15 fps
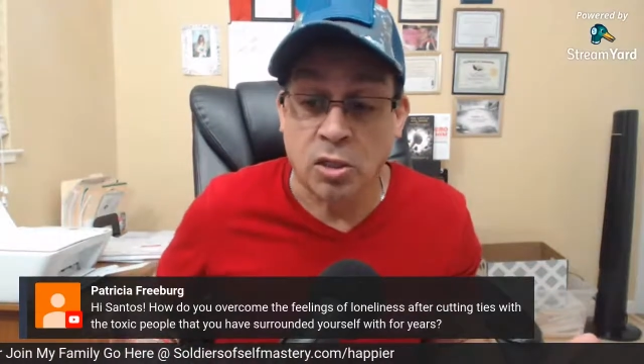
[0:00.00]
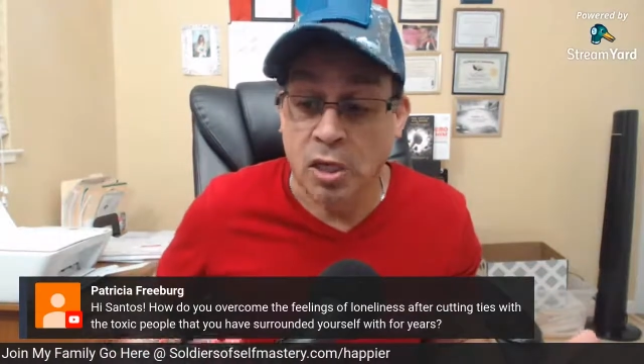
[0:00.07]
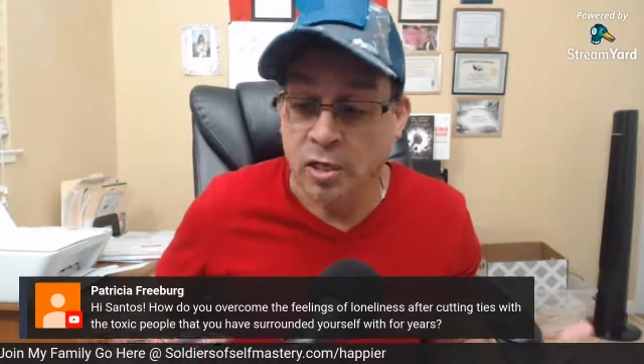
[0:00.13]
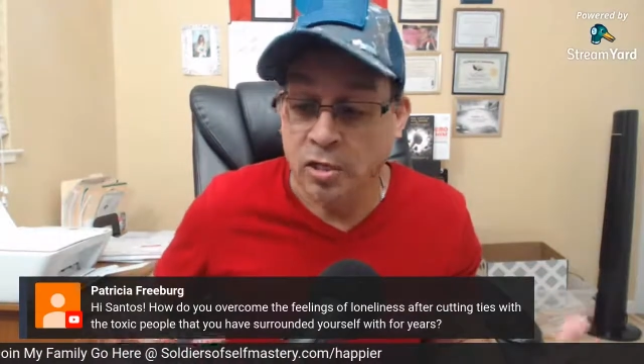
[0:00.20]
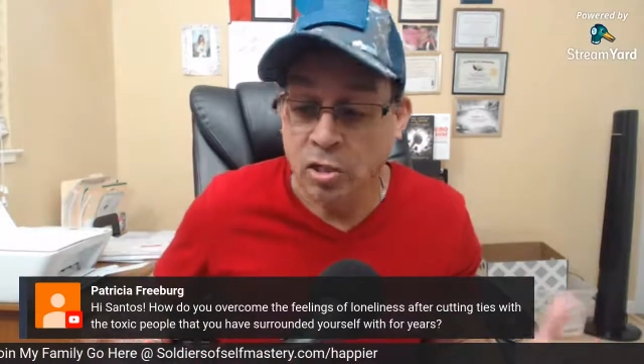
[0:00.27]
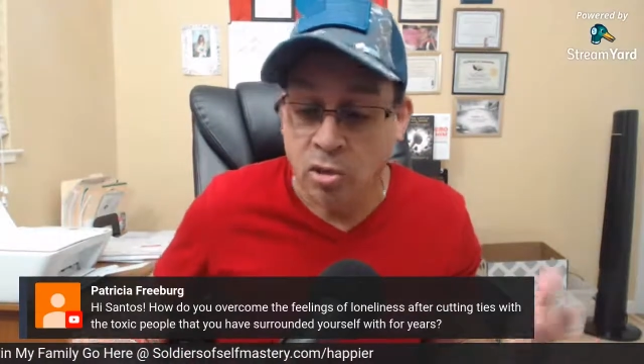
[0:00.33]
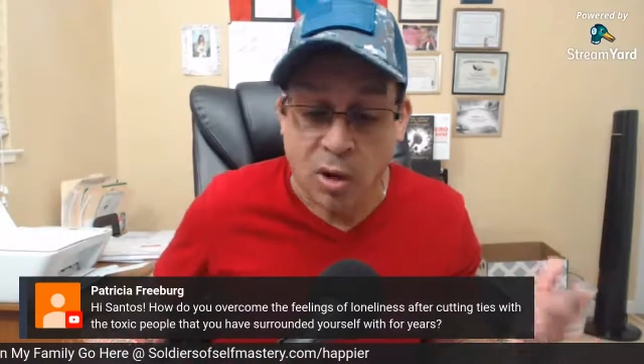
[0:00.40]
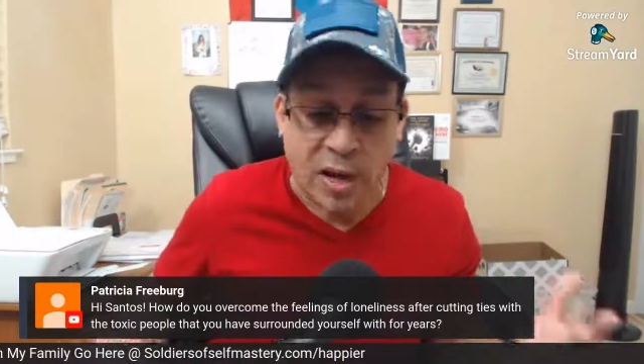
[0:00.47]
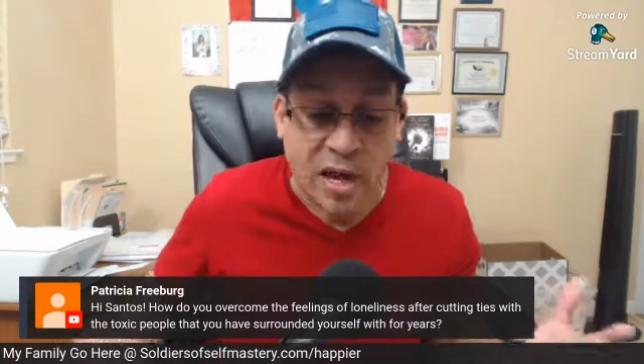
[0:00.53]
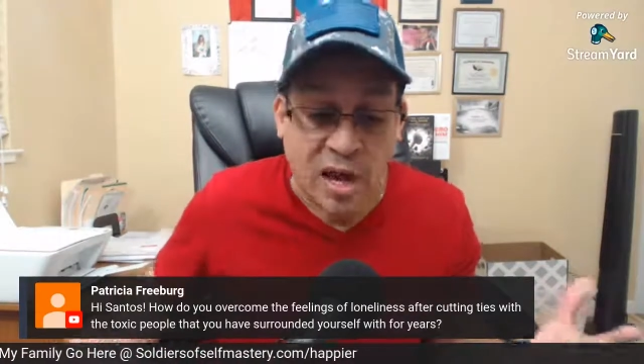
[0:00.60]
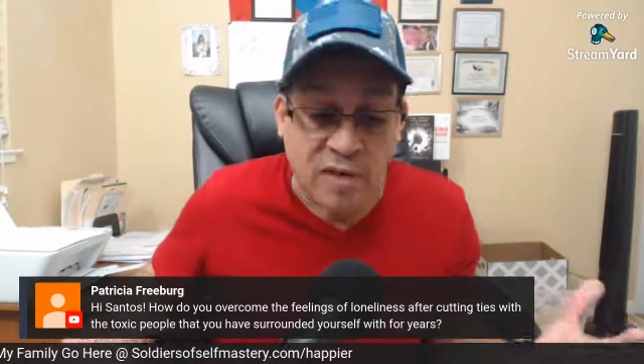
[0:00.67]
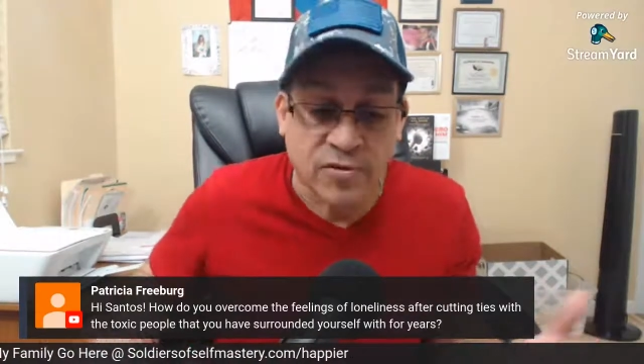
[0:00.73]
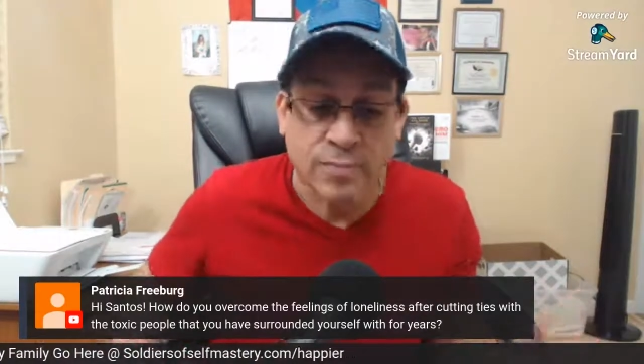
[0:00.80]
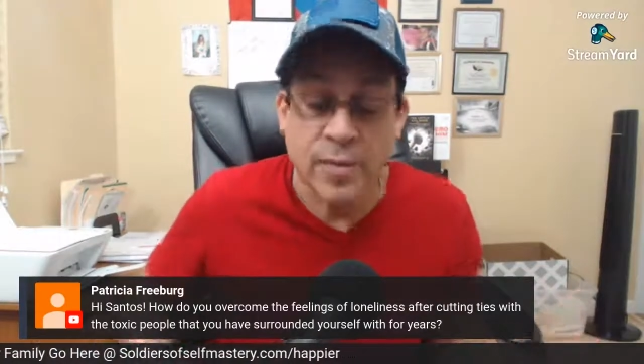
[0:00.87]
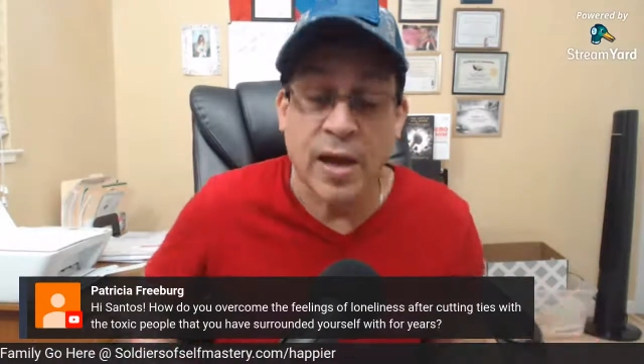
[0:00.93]
I
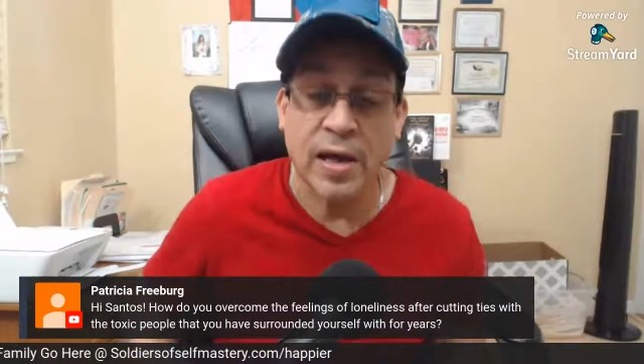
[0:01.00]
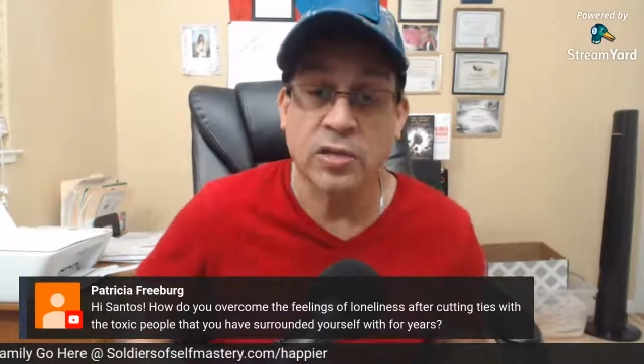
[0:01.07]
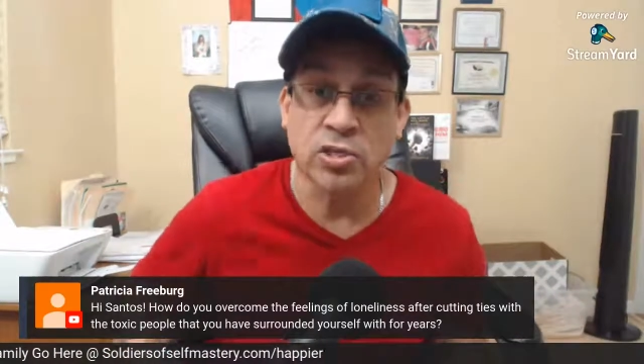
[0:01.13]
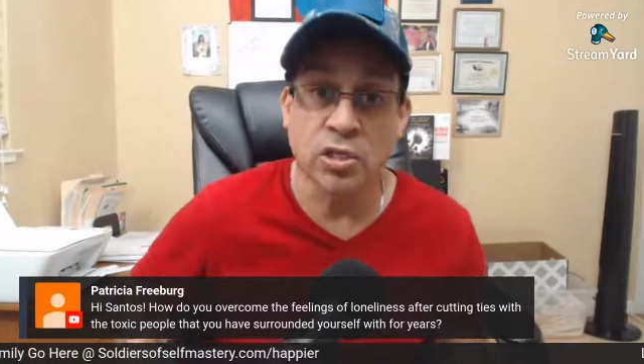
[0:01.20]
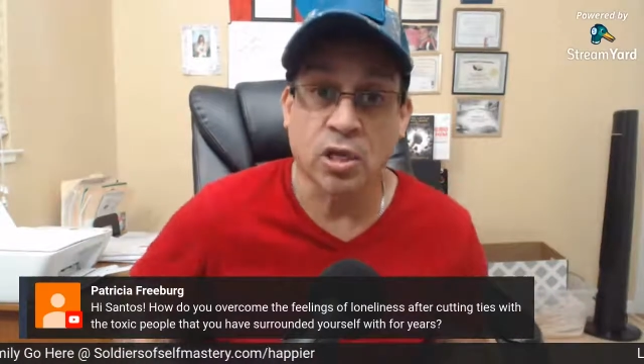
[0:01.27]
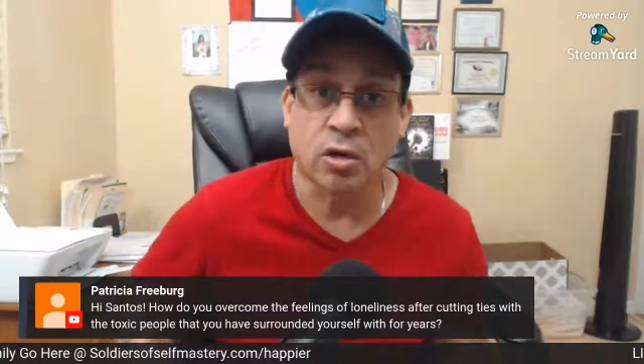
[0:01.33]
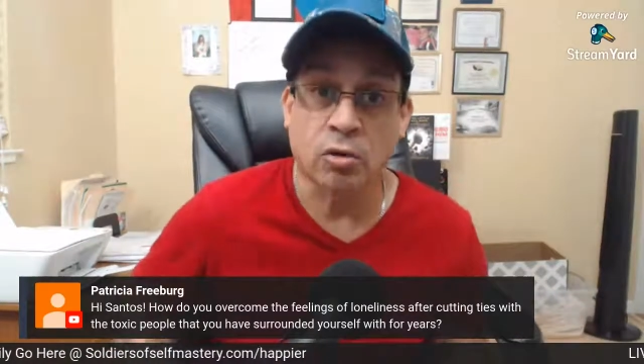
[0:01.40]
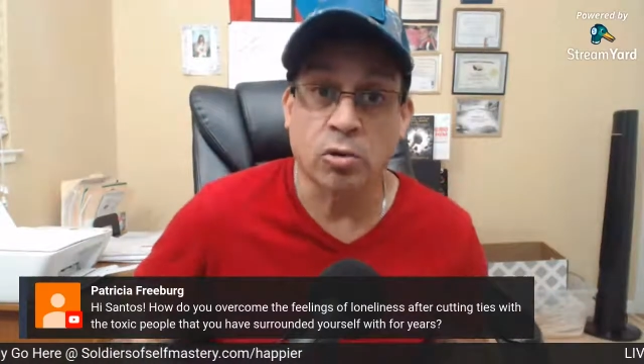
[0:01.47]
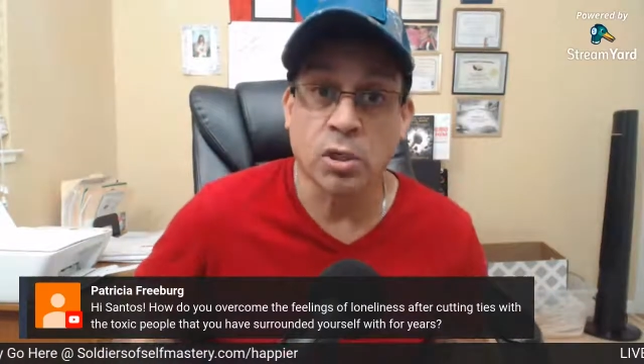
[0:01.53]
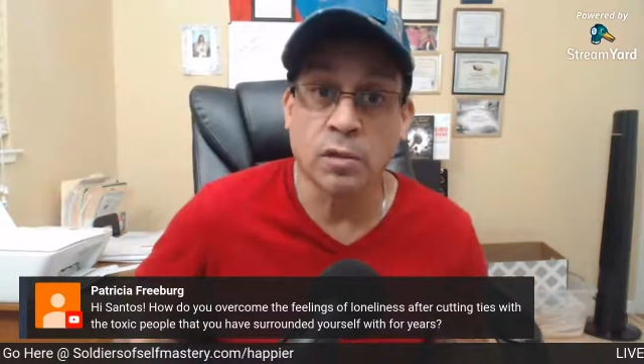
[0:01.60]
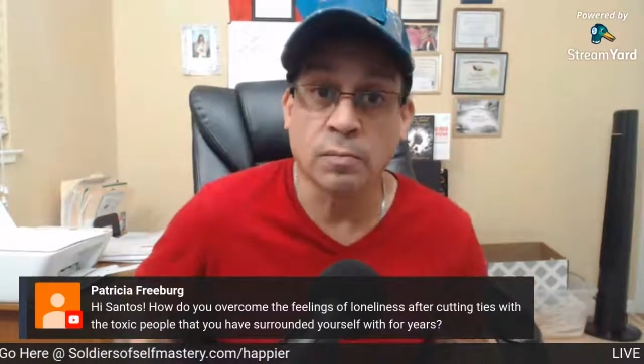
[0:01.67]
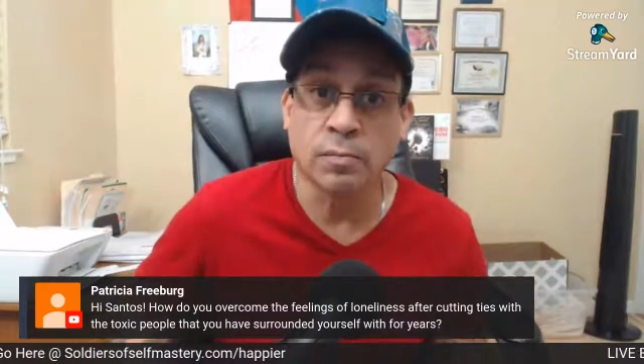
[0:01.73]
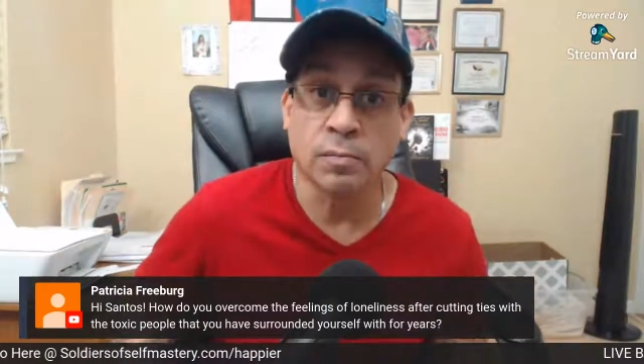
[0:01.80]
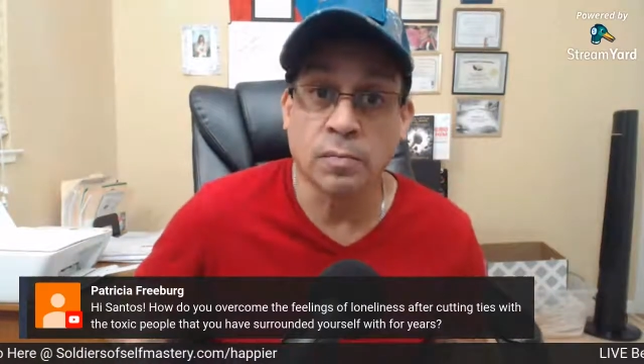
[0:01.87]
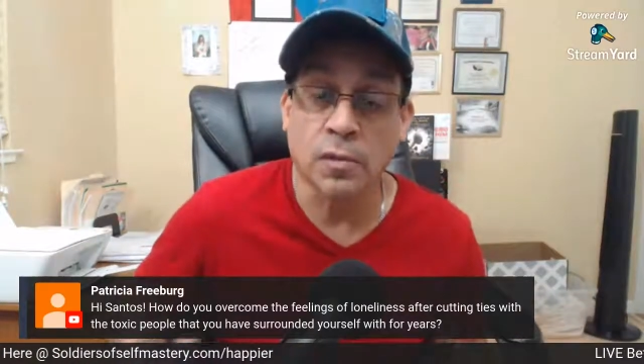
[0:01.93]
have imaginary